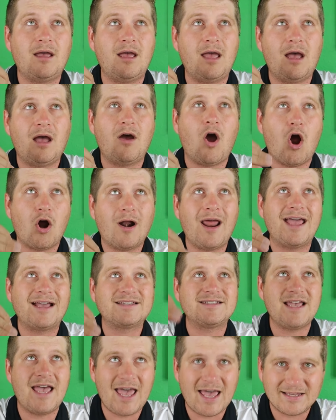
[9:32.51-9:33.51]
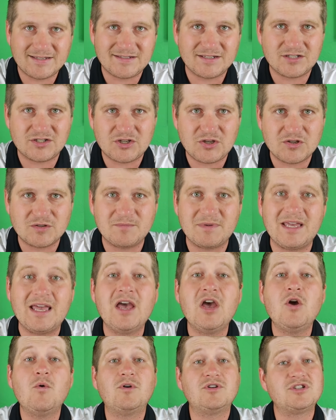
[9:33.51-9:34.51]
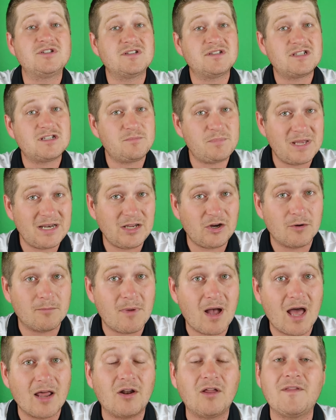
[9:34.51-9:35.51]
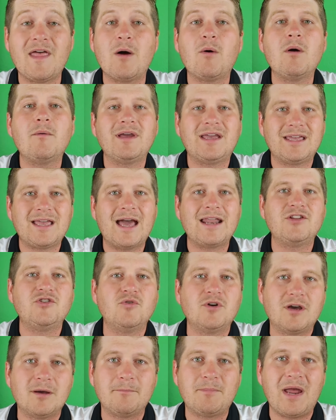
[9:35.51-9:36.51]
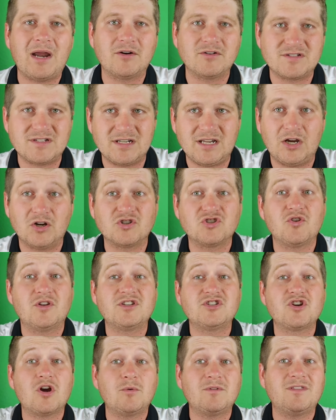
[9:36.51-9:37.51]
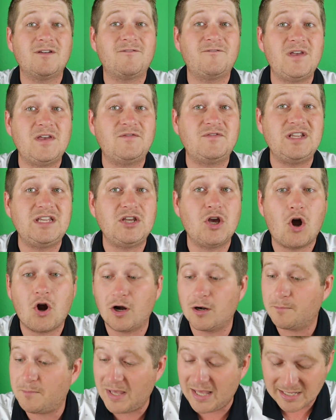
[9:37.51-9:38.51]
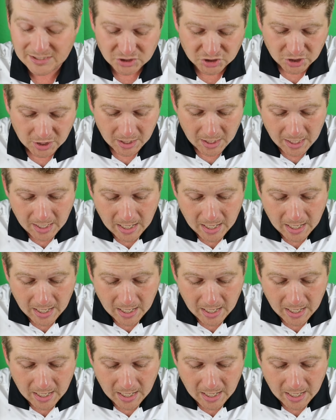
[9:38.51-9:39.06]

RXS, excuse me, which is a spinninger model, and that way we can kind of do a comparison here. So let's start with the 50-yard pitch.